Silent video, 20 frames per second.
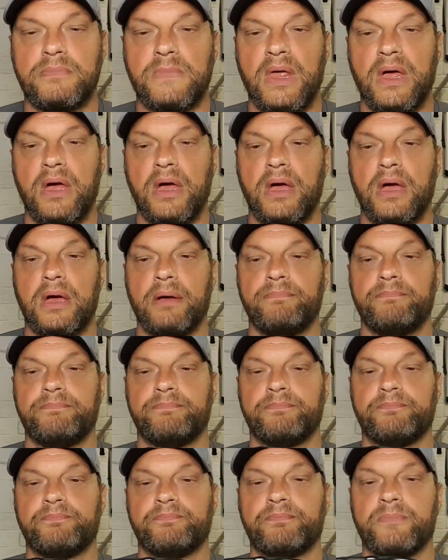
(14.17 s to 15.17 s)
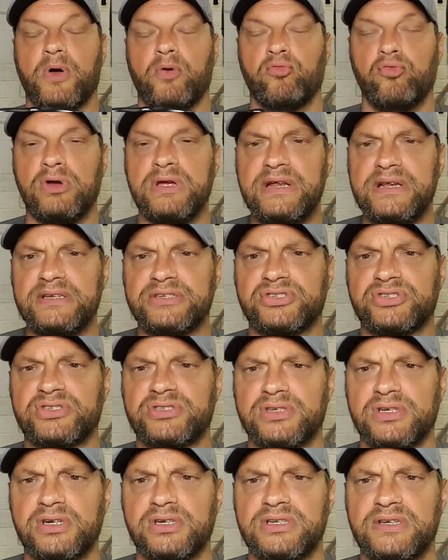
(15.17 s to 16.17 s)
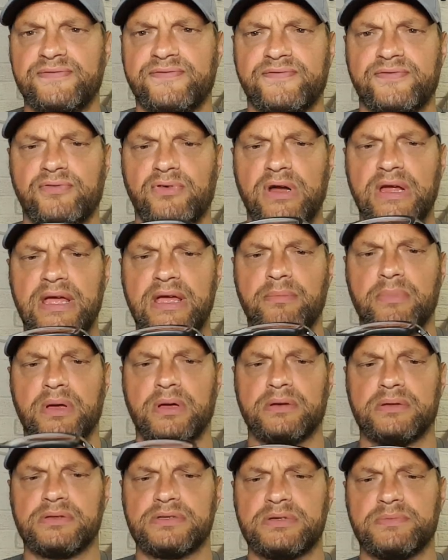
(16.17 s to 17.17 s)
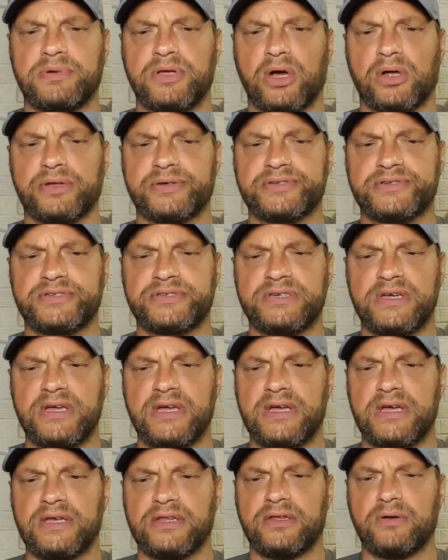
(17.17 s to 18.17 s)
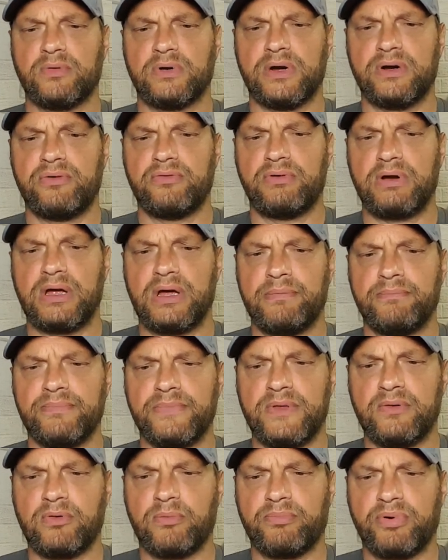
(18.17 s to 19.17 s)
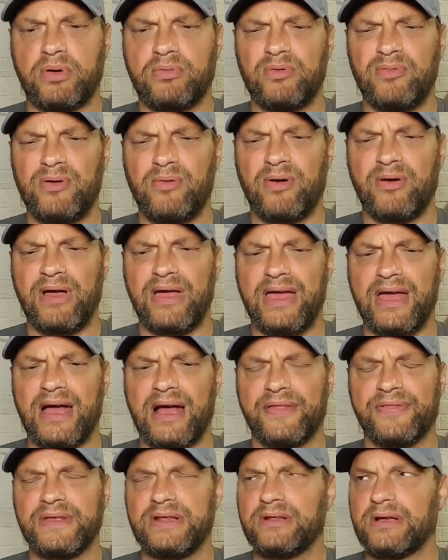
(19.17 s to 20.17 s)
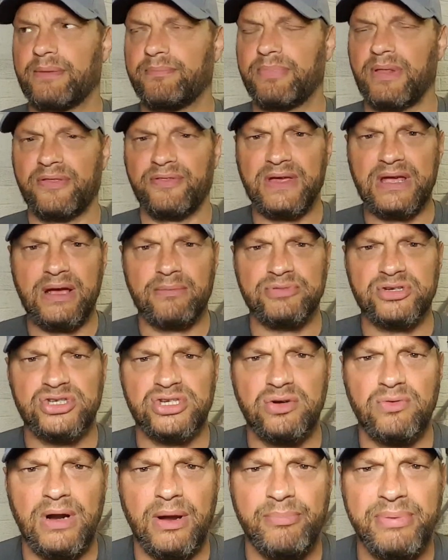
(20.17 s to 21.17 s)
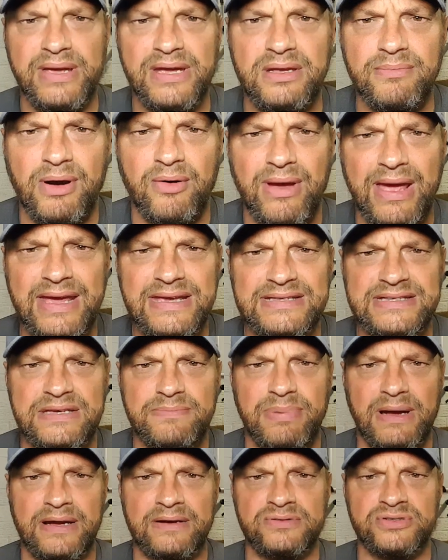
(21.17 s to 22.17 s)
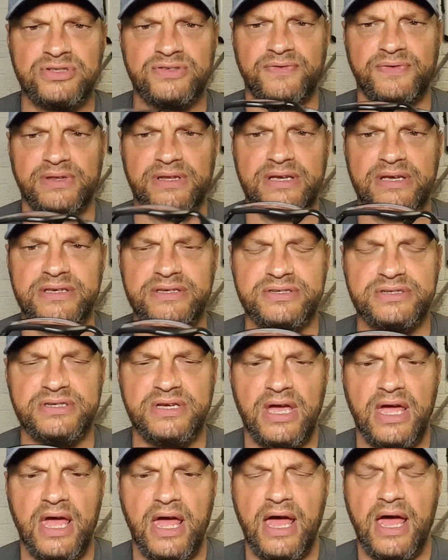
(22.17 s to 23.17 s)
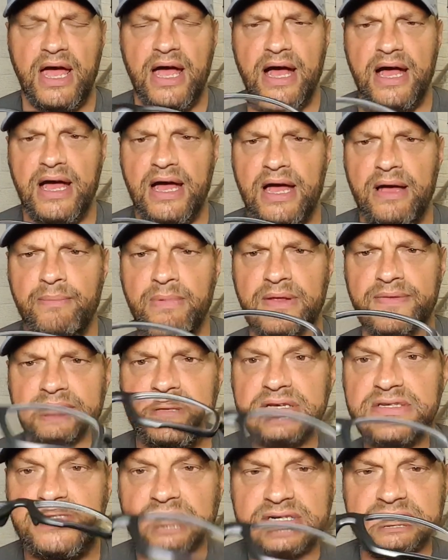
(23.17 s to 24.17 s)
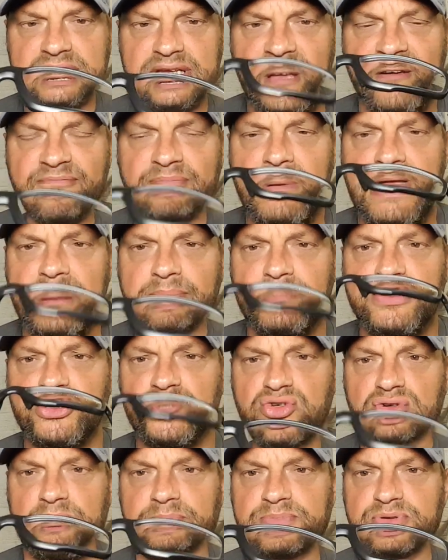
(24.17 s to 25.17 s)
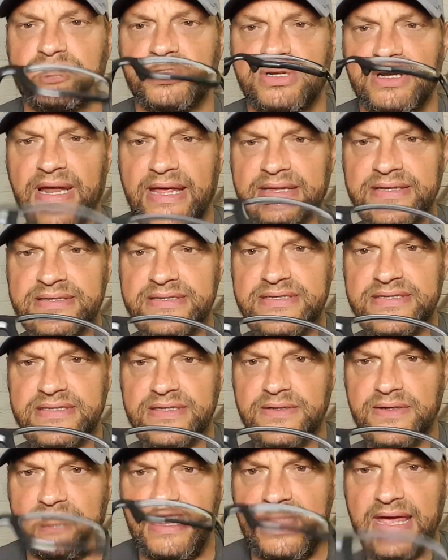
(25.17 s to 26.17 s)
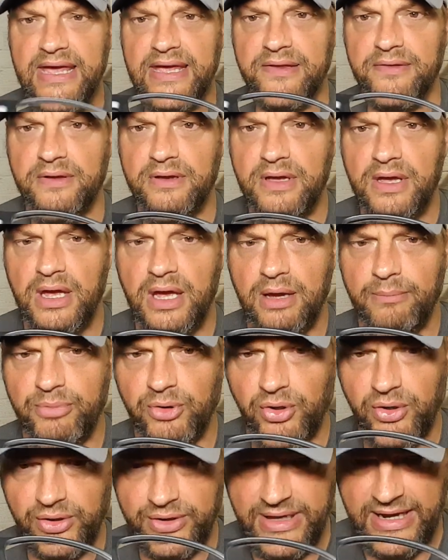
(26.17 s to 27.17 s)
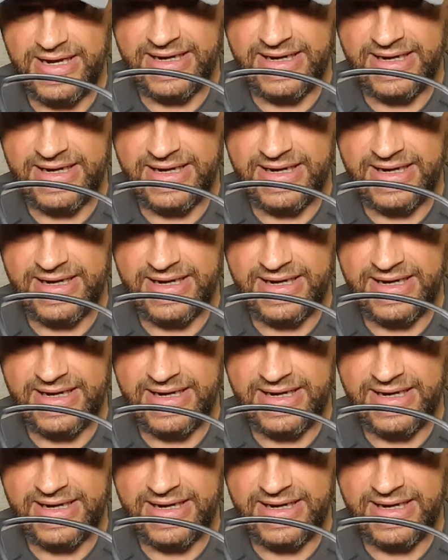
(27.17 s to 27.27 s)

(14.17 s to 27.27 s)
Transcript: a really sturdy frame, to be honest. They were um, they were probably about I think I think I'm sure I paid about eighty pounds for these. Um, these actually have my prescription lens in but